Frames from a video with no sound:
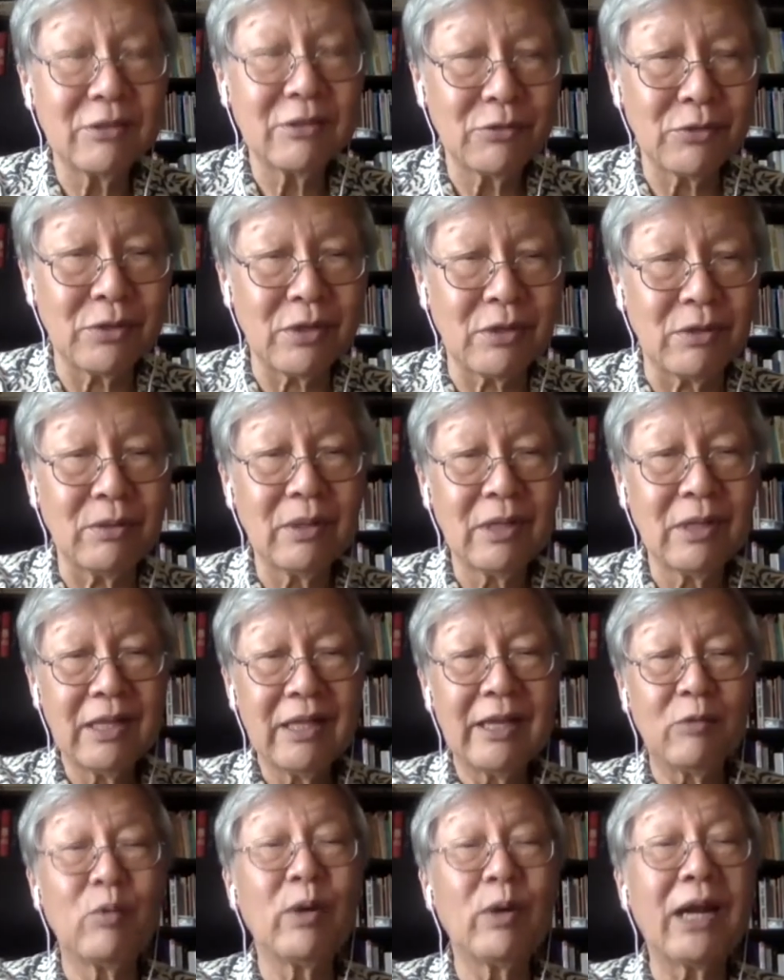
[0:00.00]
you know,
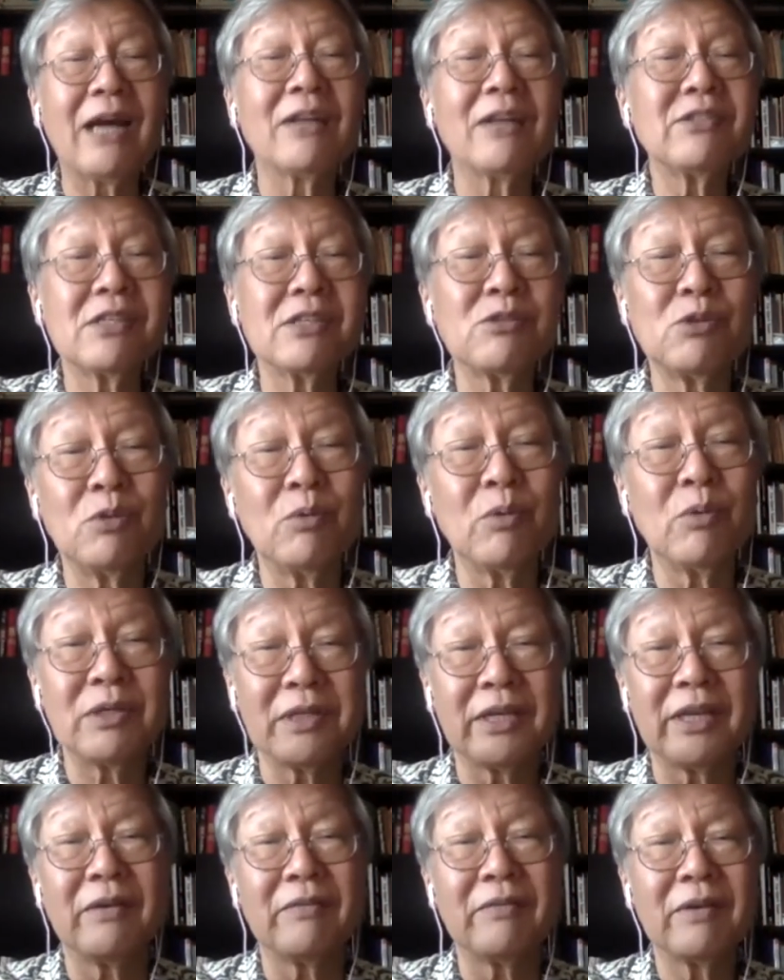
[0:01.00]
and what answers do you want to
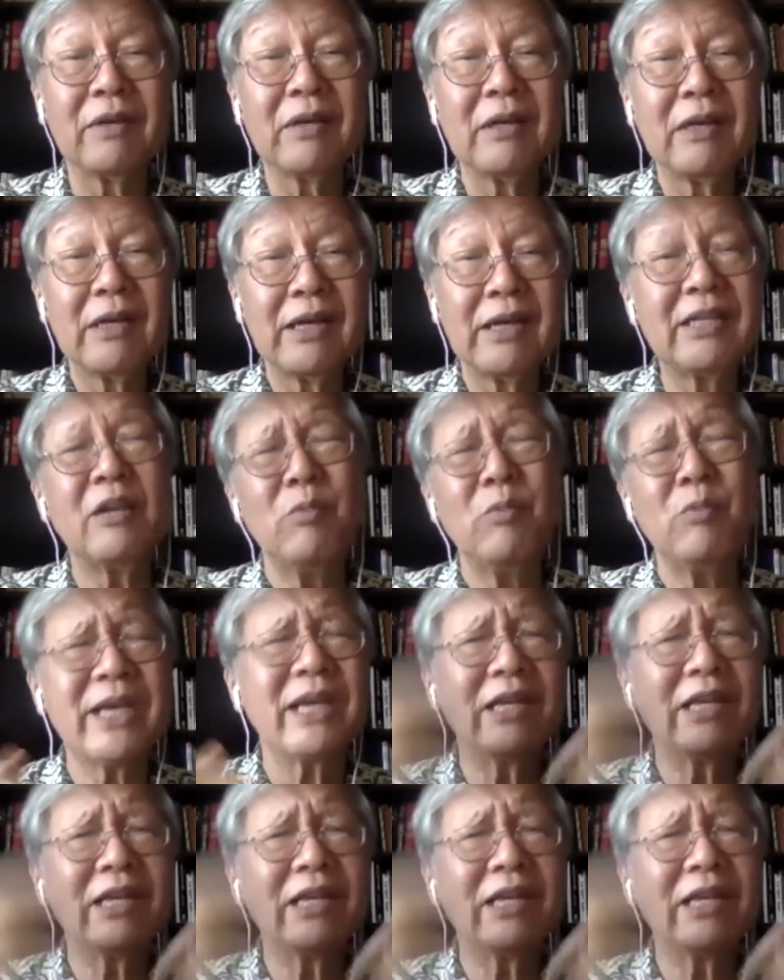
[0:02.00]
give. And then we can